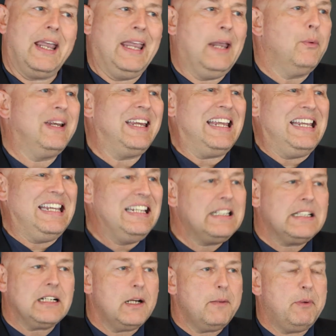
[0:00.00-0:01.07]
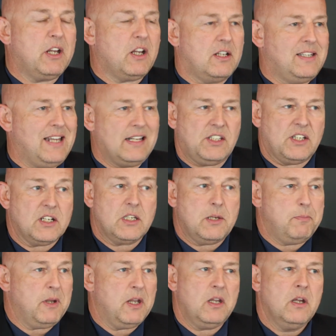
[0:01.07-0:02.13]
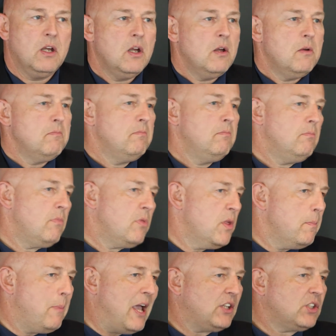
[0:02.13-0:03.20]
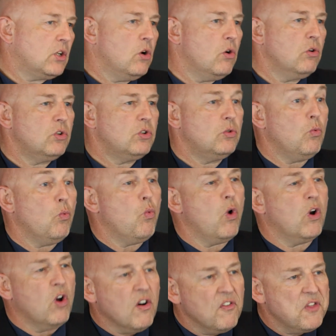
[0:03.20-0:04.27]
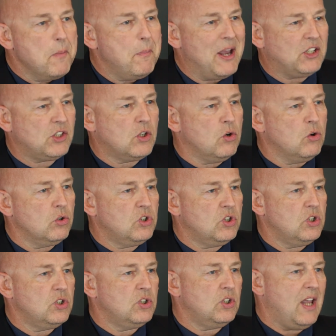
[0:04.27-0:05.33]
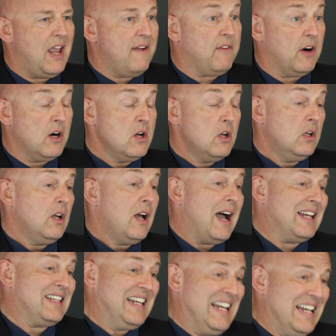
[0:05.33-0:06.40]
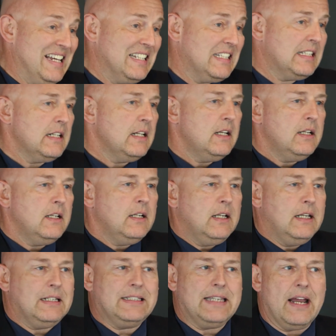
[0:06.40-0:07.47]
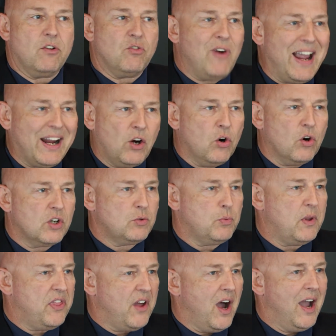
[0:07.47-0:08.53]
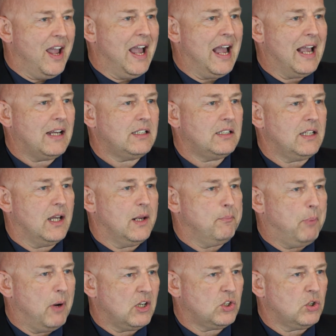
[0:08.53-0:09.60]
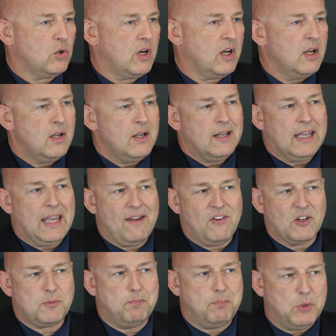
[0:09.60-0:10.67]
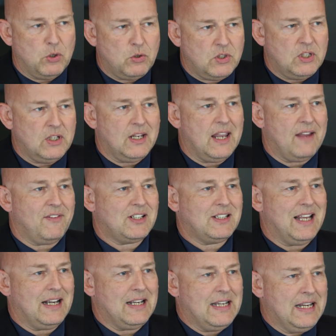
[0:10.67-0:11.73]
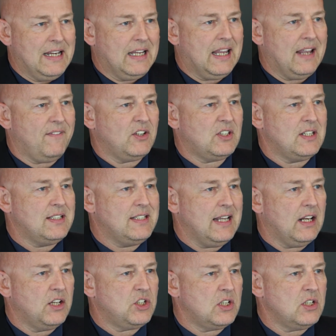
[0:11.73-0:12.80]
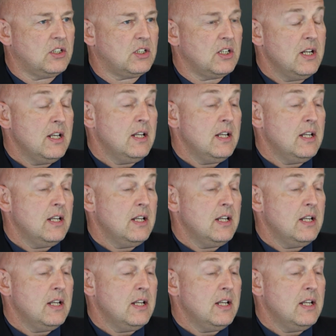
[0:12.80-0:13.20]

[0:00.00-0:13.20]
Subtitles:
he would easily be contesting to be the best coach, one of the best coaches ever. As it is, he set records with Ajax and Barcelona, gave us beauty, gave us technique, gave us intelligence.